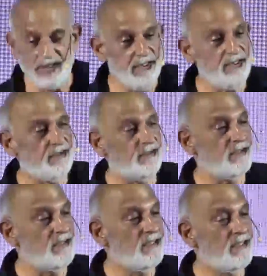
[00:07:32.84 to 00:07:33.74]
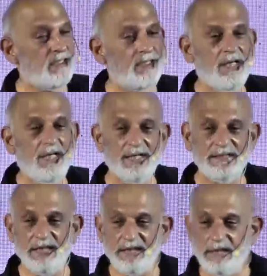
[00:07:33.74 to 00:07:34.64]
here is
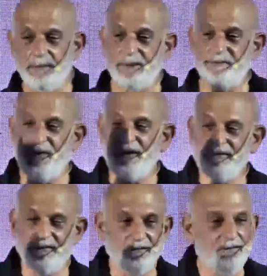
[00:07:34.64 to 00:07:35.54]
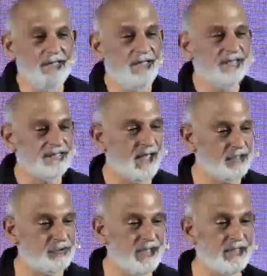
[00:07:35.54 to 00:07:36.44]
a little bit farther,
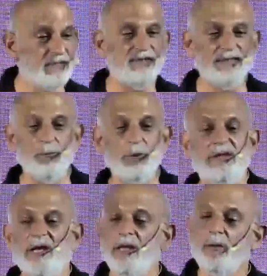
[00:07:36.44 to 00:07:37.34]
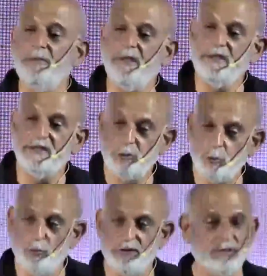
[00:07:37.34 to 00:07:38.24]
such that they will tailor-make the
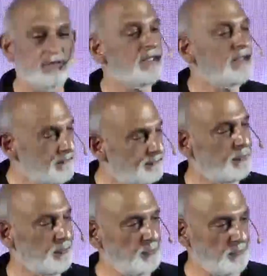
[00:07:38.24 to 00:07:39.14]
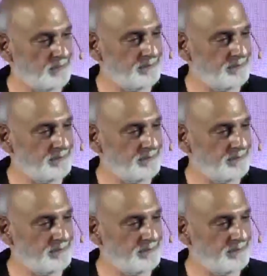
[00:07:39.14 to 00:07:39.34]
shoes for you.